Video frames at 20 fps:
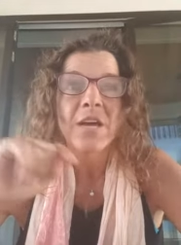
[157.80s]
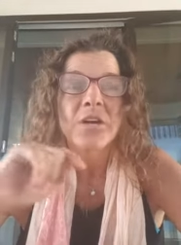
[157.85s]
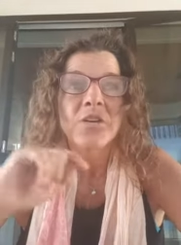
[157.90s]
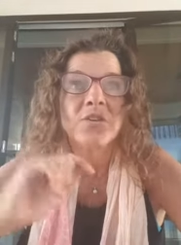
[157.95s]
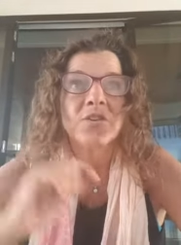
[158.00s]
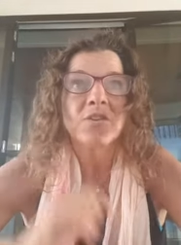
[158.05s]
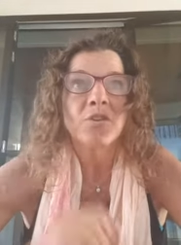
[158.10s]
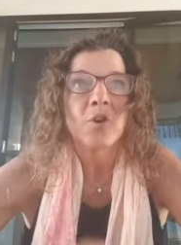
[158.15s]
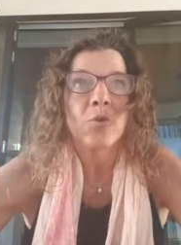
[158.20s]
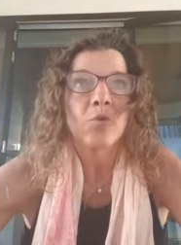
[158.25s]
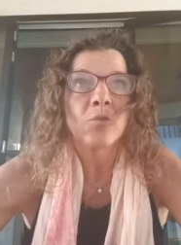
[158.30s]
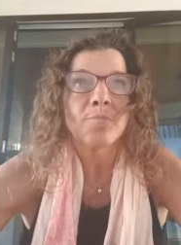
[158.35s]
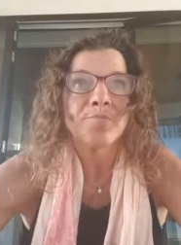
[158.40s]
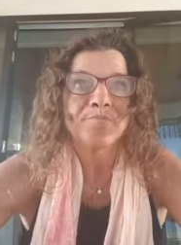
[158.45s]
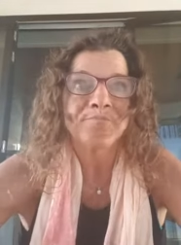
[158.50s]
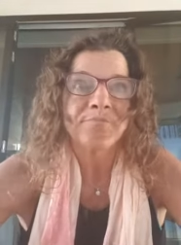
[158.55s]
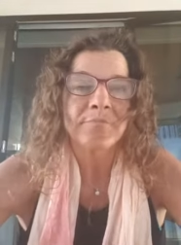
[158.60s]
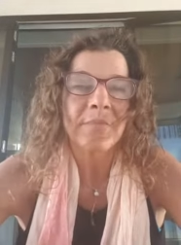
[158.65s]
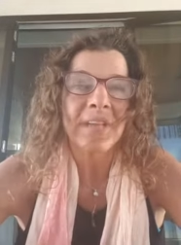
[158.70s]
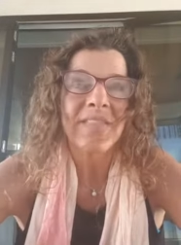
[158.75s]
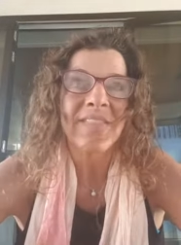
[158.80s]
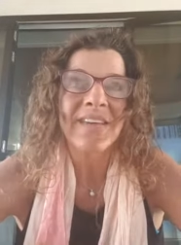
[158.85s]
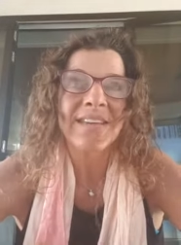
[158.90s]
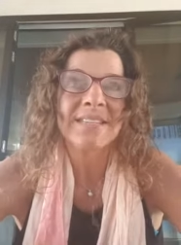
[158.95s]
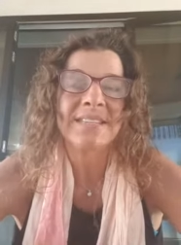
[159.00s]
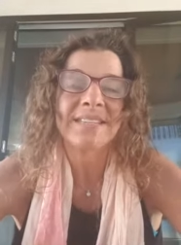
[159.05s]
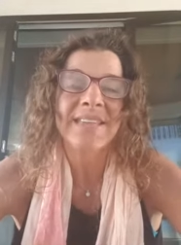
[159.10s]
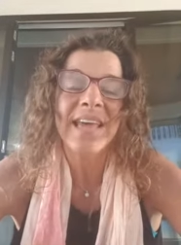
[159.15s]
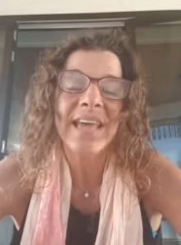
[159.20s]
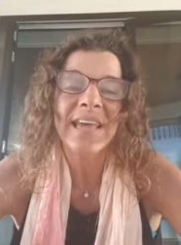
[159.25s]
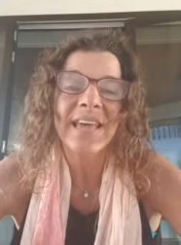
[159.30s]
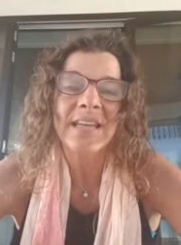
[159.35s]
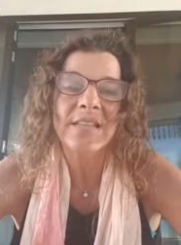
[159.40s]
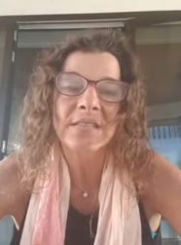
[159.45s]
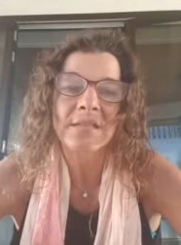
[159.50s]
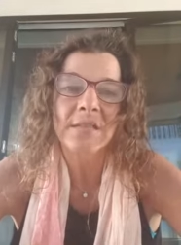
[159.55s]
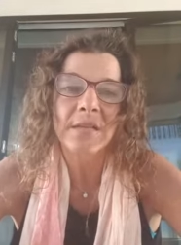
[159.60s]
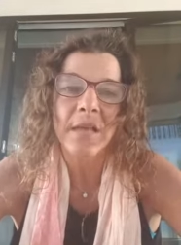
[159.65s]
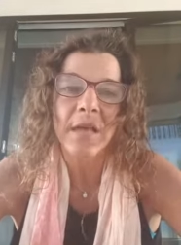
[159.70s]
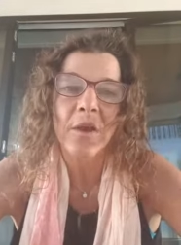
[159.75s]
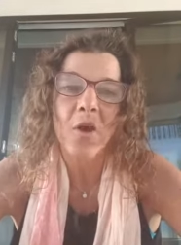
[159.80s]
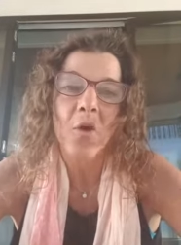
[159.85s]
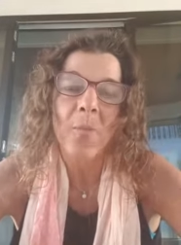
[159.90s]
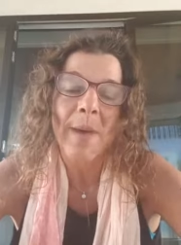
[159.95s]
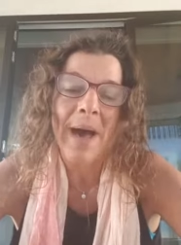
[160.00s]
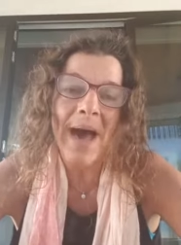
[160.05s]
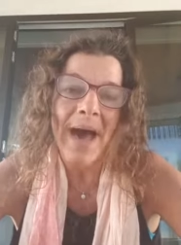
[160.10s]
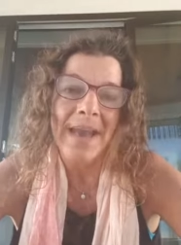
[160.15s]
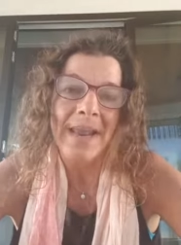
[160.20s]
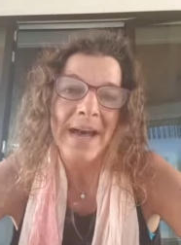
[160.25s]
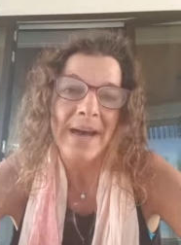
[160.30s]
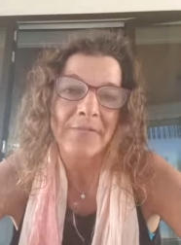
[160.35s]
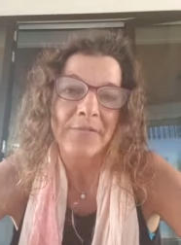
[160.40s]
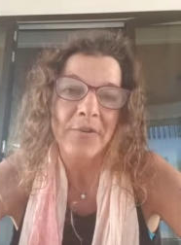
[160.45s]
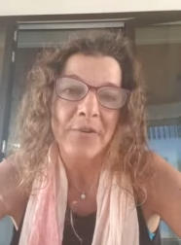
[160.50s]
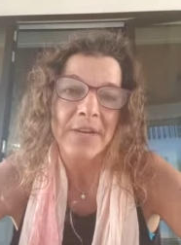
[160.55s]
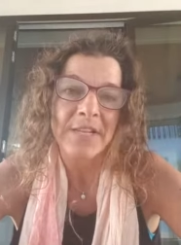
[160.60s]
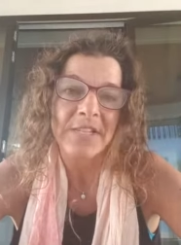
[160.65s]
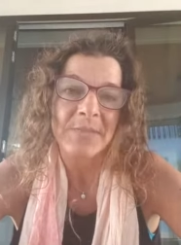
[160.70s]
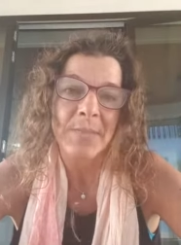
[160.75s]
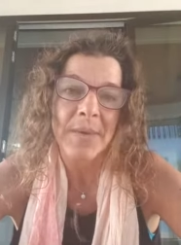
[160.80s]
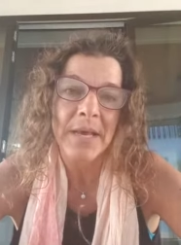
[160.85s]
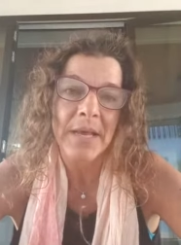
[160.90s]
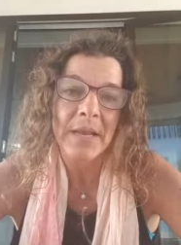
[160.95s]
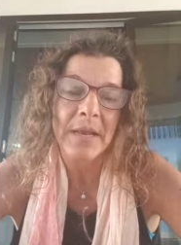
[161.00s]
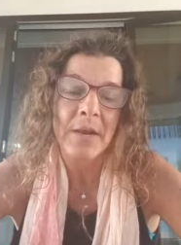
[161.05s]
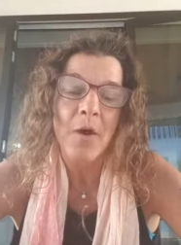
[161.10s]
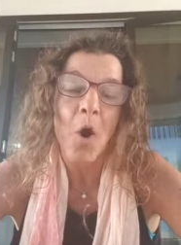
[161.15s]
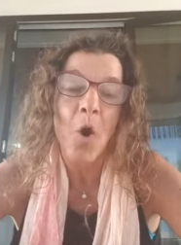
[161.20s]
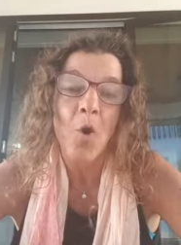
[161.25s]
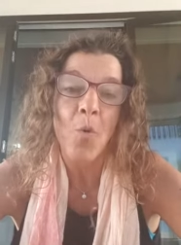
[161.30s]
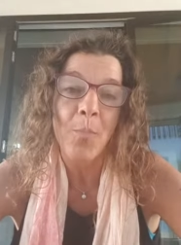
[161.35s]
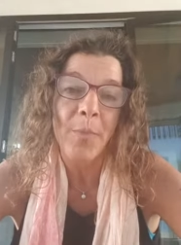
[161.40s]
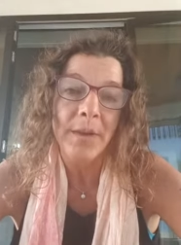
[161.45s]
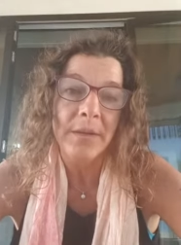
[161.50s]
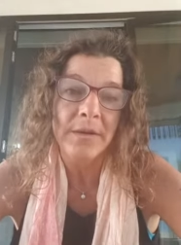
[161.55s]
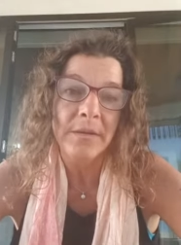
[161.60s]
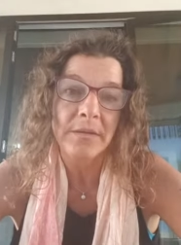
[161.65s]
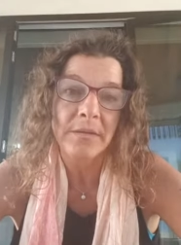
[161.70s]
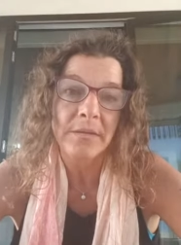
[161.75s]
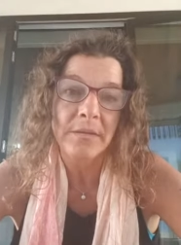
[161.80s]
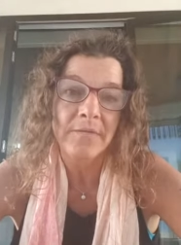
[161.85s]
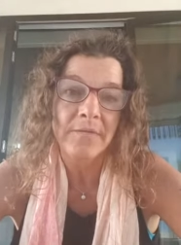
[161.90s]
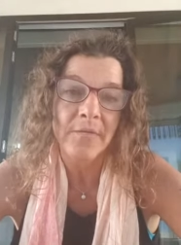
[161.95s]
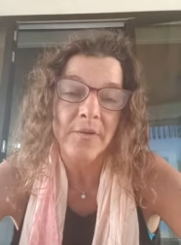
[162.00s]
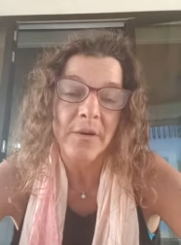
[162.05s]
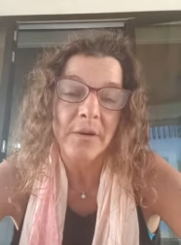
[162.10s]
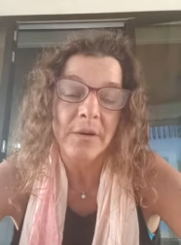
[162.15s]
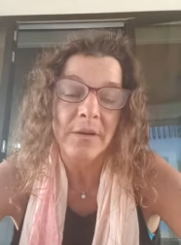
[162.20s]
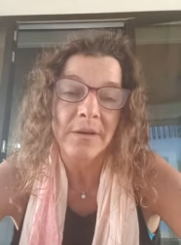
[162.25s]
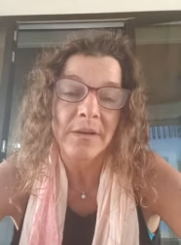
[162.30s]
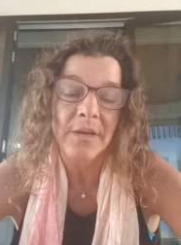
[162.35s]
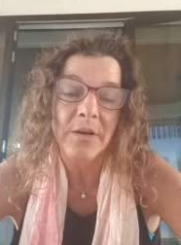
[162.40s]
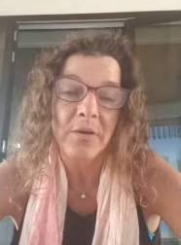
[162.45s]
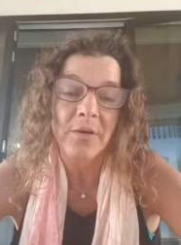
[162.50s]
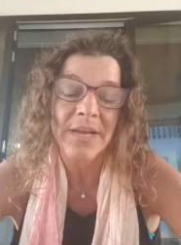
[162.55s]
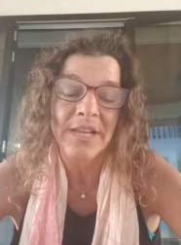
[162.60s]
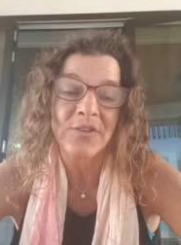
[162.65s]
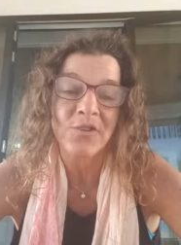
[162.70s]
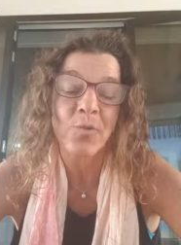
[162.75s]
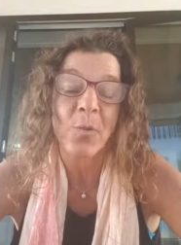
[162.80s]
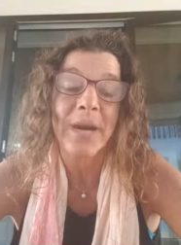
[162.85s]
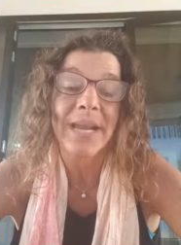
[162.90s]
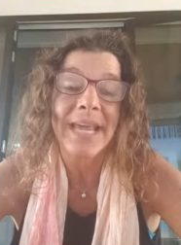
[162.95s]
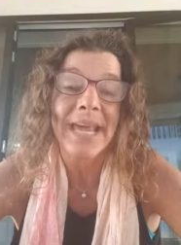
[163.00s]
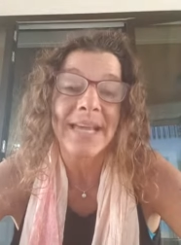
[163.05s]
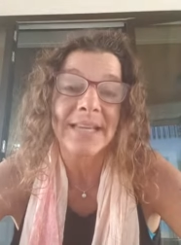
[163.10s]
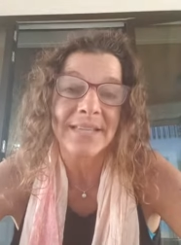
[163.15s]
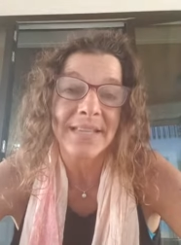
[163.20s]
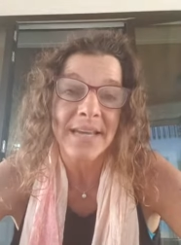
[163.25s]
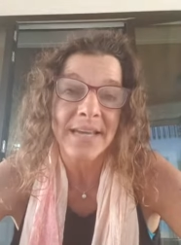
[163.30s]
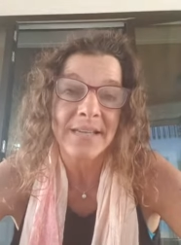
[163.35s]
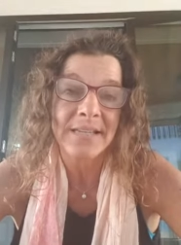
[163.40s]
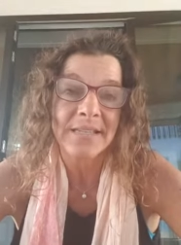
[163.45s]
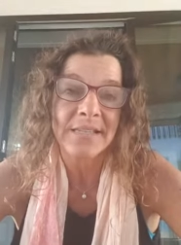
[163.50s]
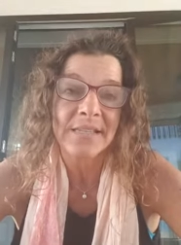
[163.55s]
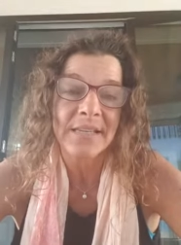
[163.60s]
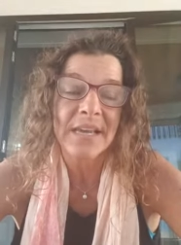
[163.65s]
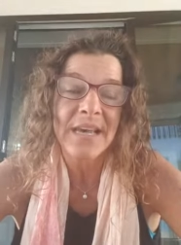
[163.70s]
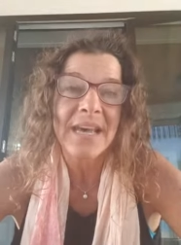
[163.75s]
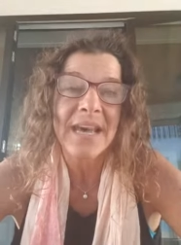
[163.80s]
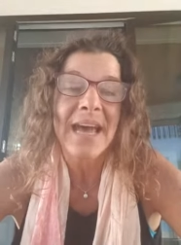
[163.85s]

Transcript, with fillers: So they say insulin can go bad after it's been opened for, you know, in 28 days.